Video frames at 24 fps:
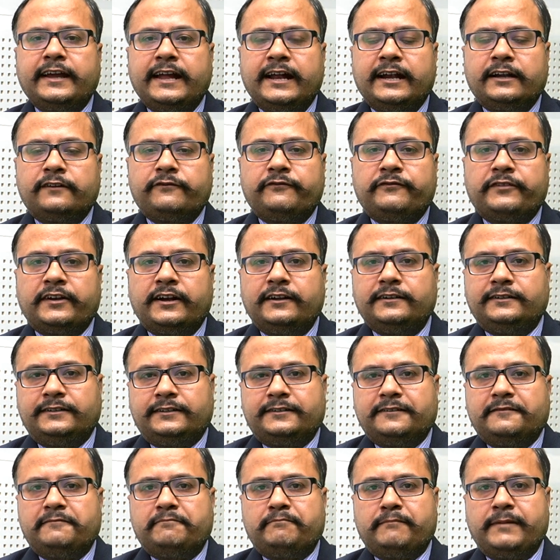at
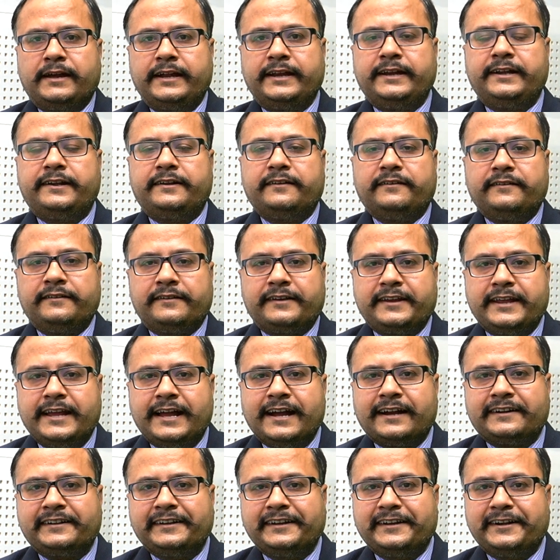front might
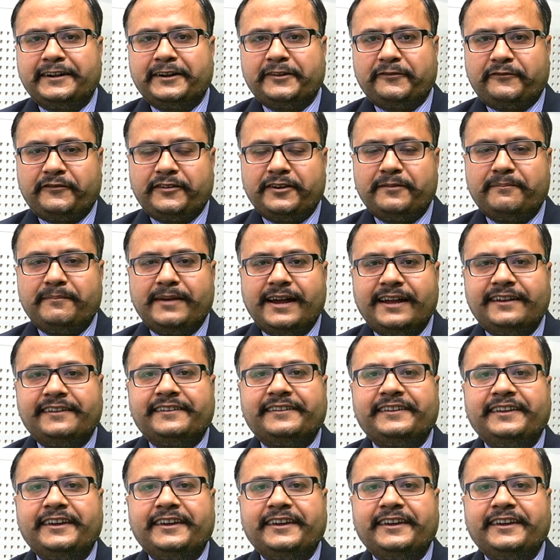react in a different manner.